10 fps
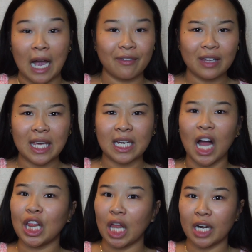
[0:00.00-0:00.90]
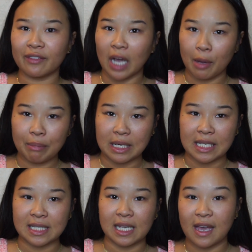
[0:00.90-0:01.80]
I feel like a lot of
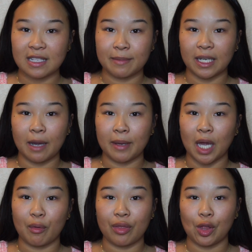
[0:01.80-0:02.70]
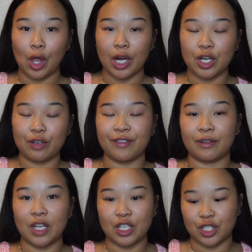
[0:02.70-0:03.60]
companies has been coming out with a lot of new
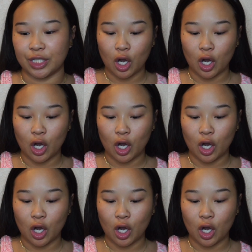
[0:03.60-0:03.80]
foundation.